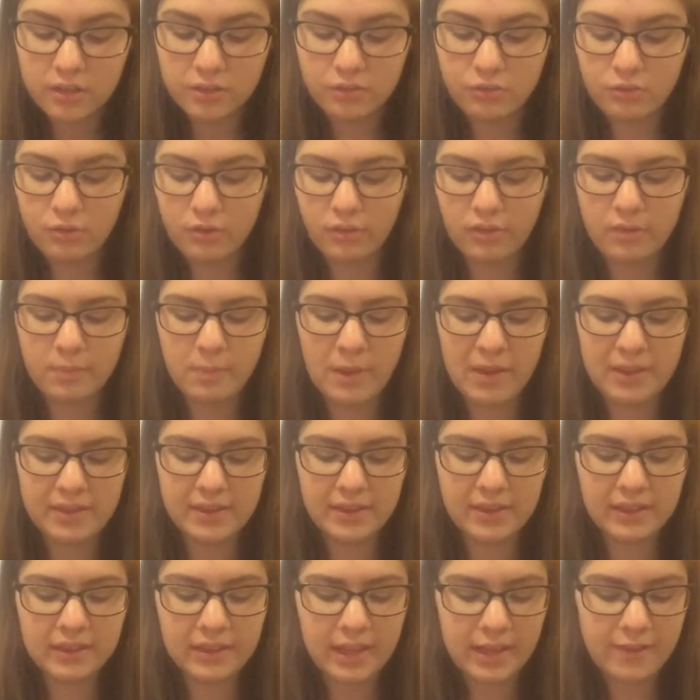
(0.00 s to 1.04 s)
controls
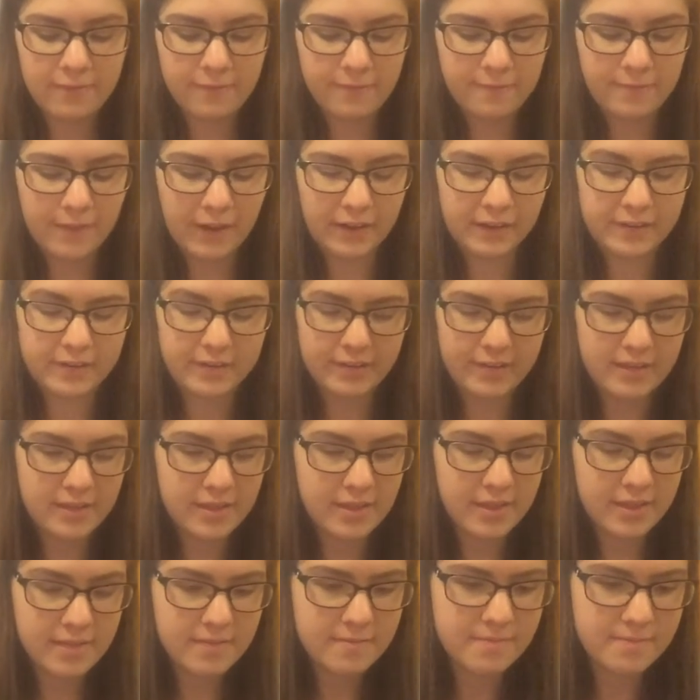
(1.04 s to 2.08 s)
basic life functions,